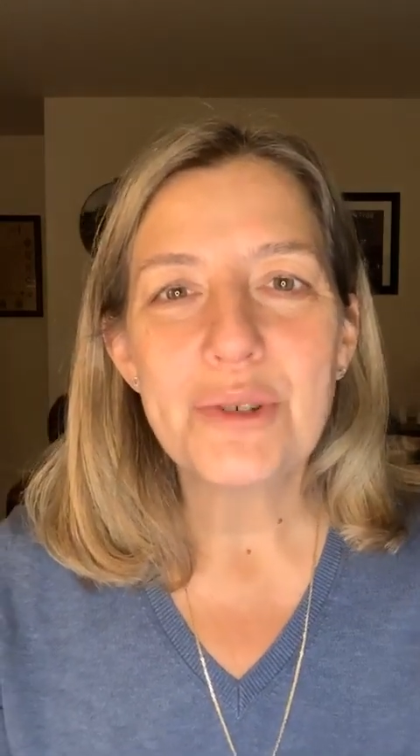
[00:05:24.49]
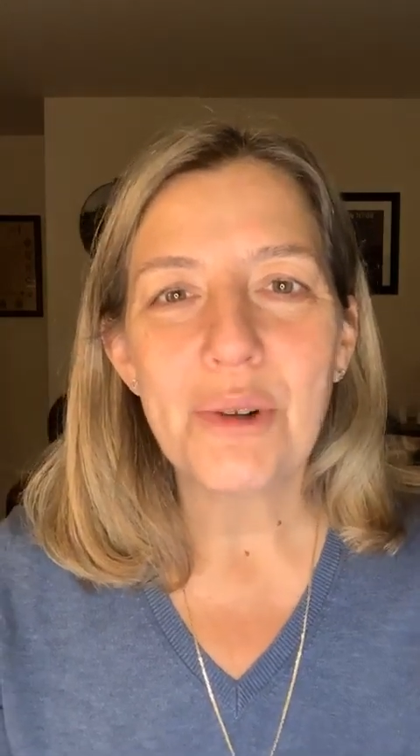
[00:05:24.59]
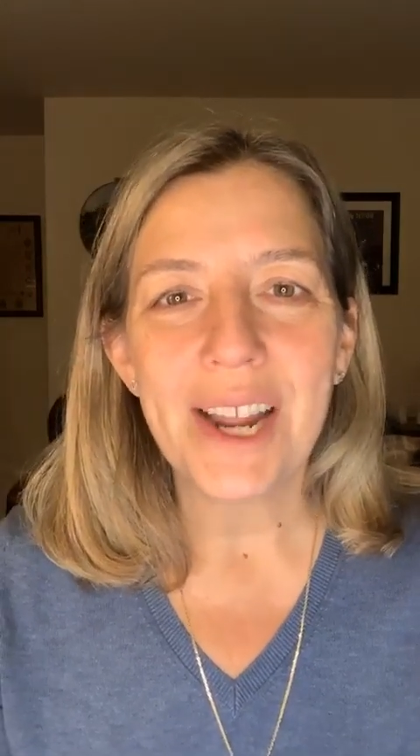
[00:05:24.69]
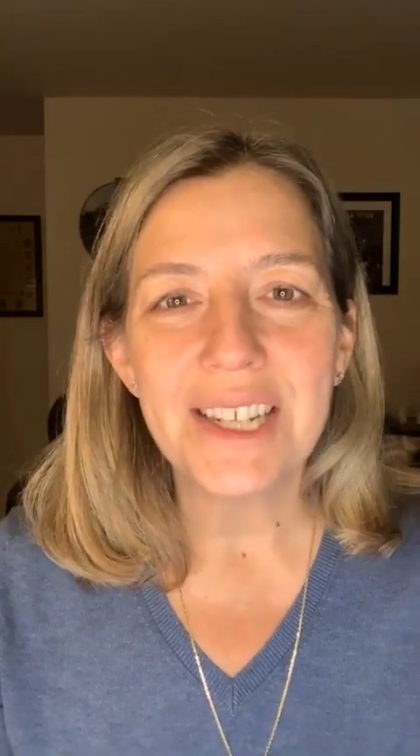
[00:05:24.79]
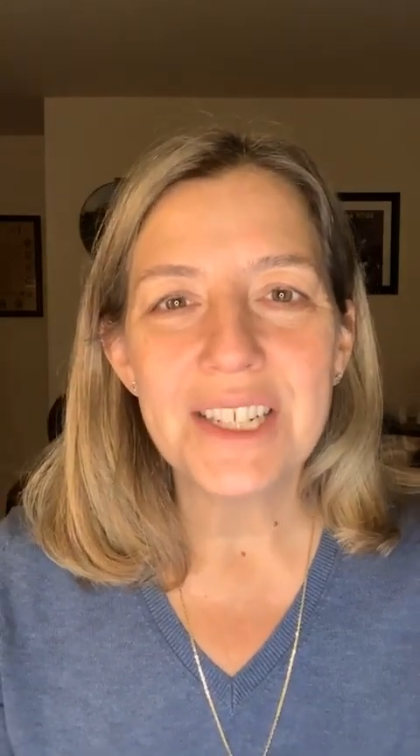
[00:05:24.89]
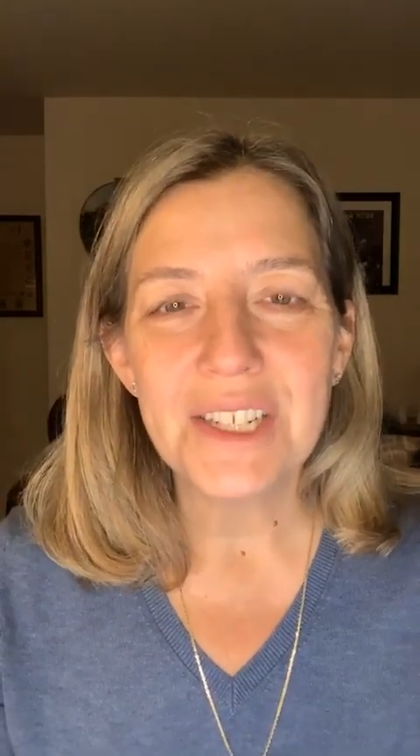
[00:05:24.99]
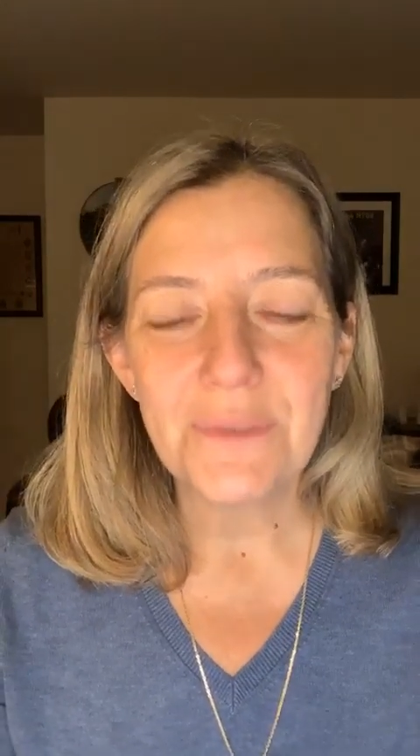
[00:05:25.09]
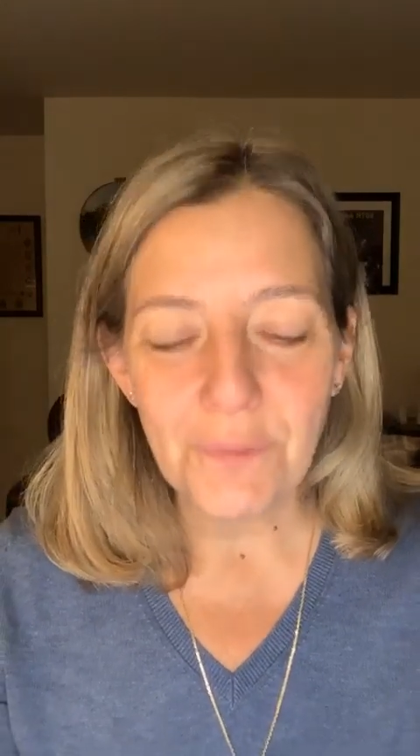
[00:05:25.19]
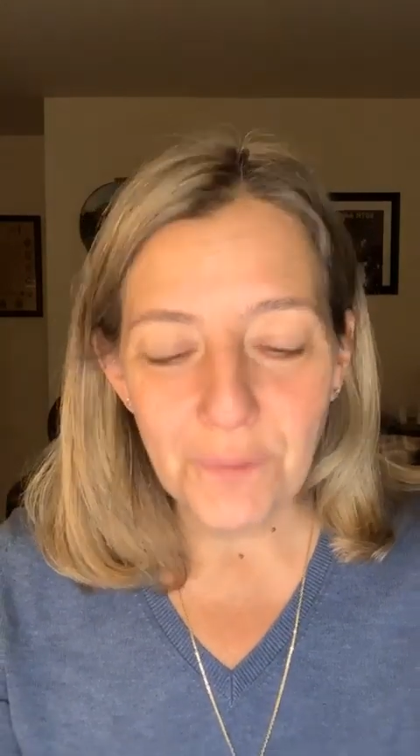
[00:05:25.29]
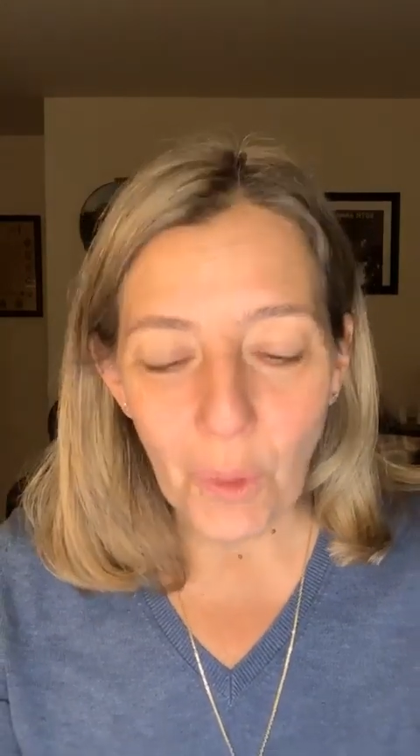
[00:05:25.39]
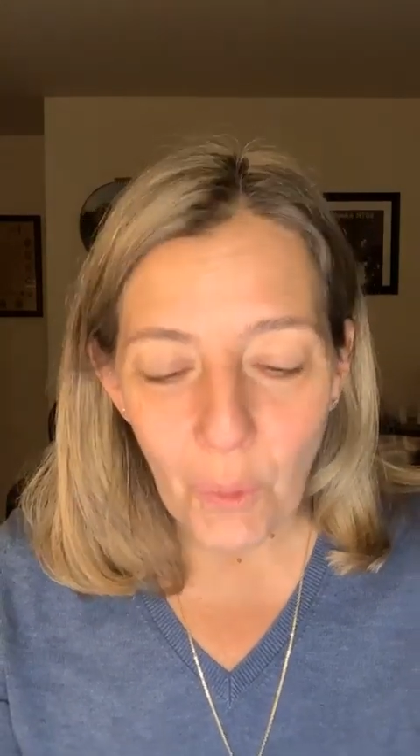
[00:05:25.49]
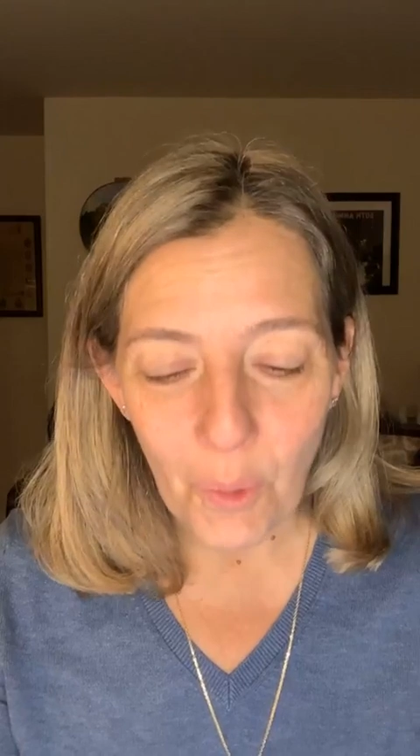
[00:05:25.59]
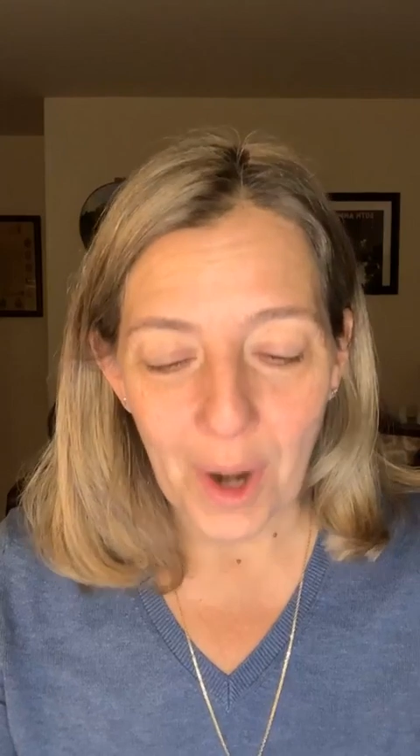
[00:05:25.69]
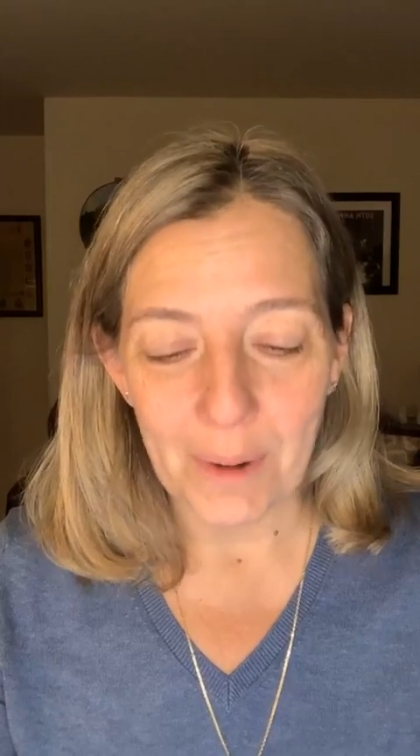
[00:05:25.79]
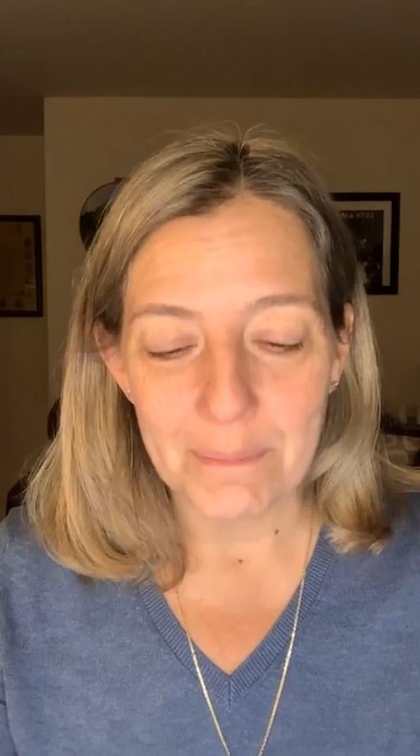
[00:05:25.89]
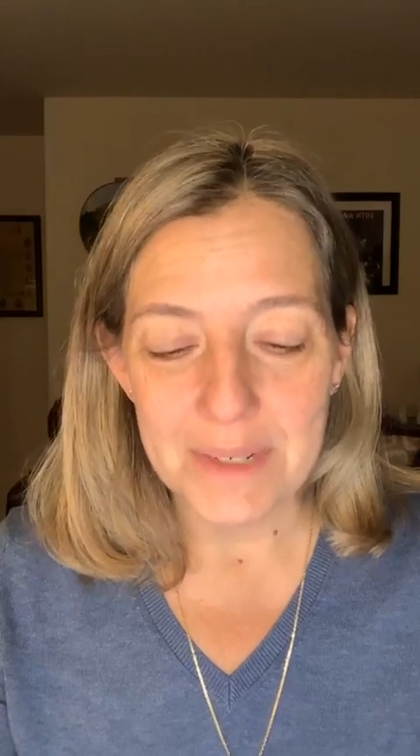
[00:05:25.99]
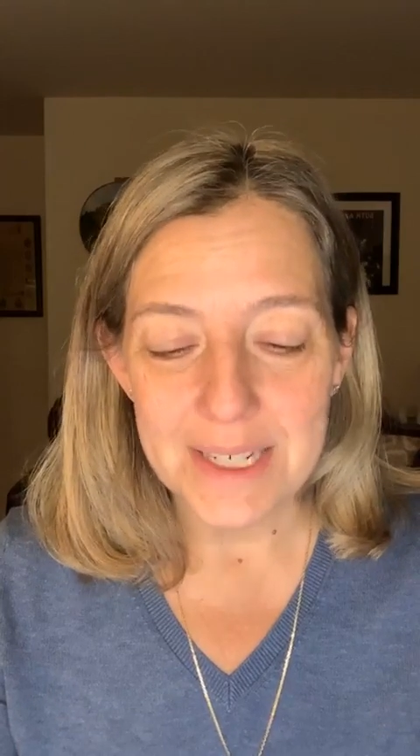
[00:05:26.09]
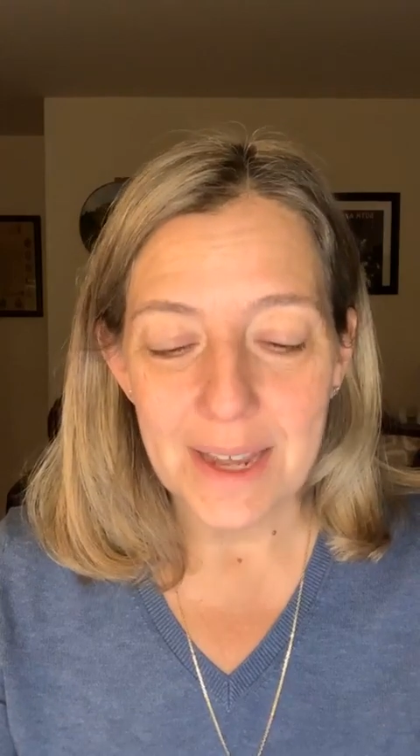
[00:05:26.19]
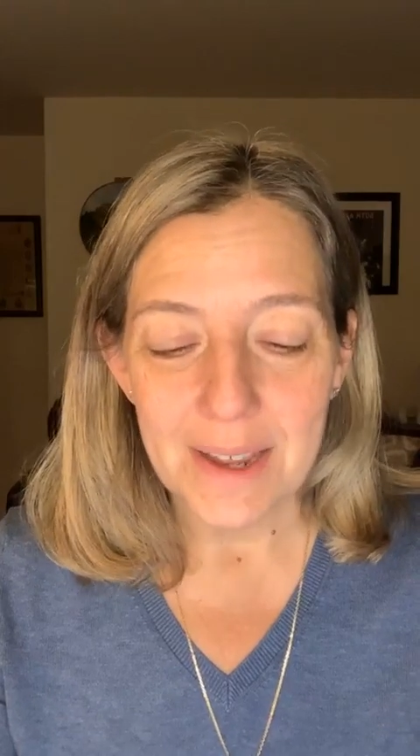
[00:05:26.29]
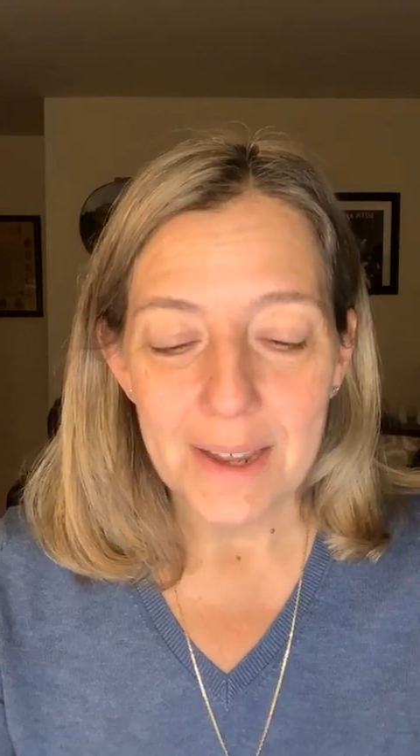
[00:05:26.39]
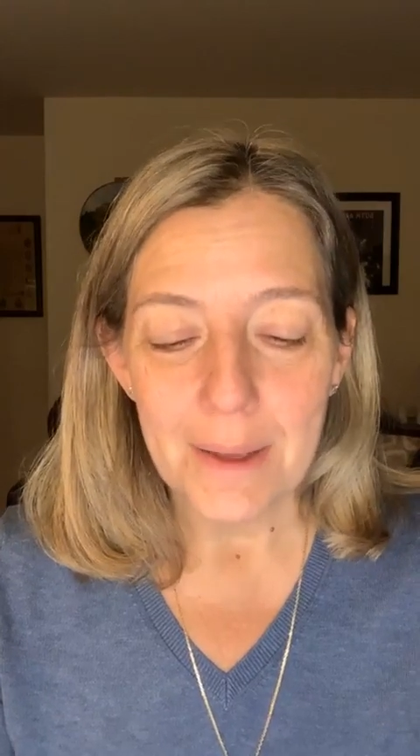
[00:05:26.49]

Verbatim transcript: transformed